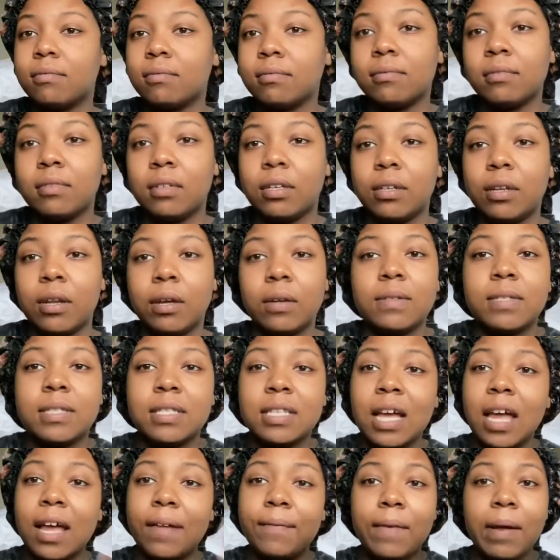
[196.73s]
you know,
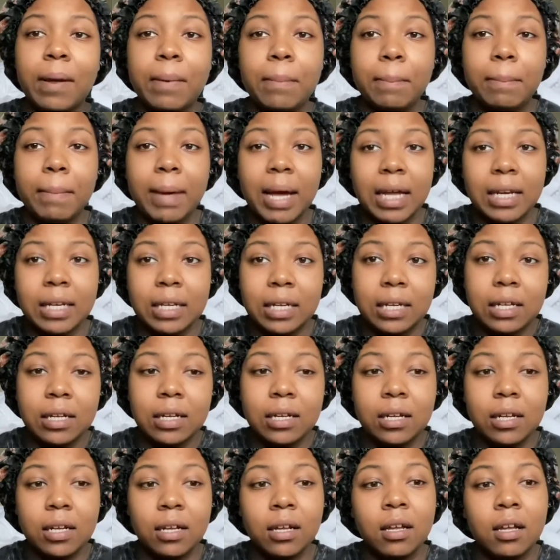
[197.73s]
save up
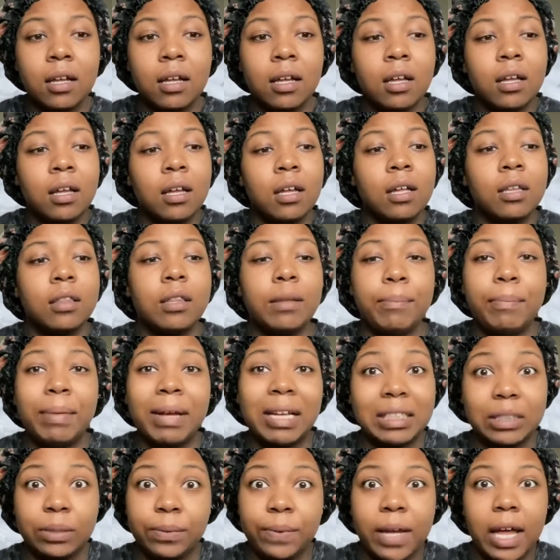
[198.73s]
money the
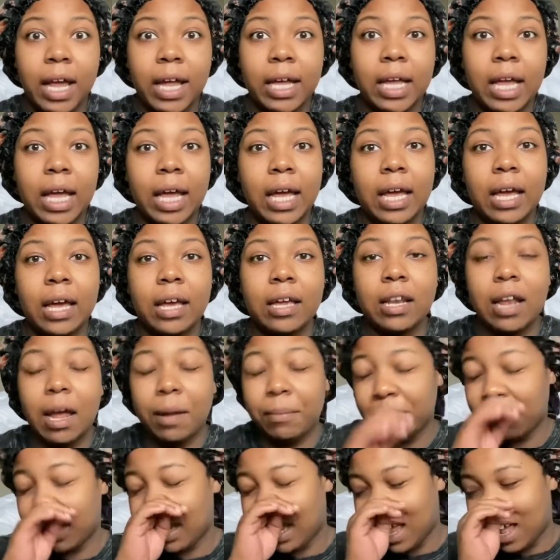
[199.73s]
best way I can.
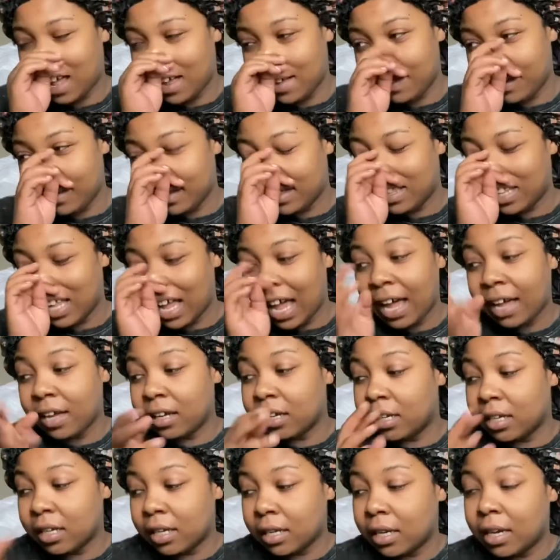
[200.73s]
I'm not
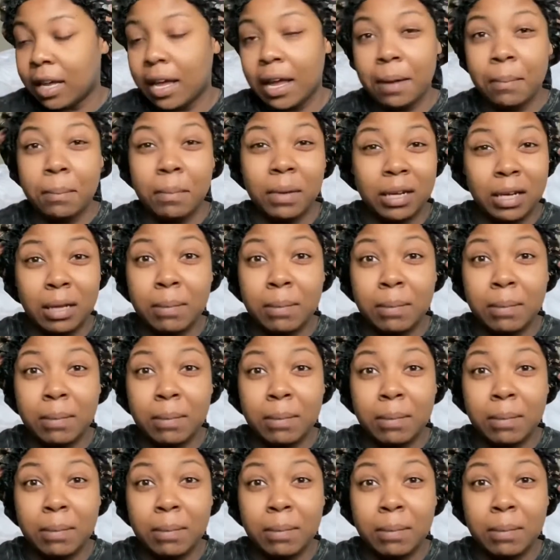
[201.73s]
that good at money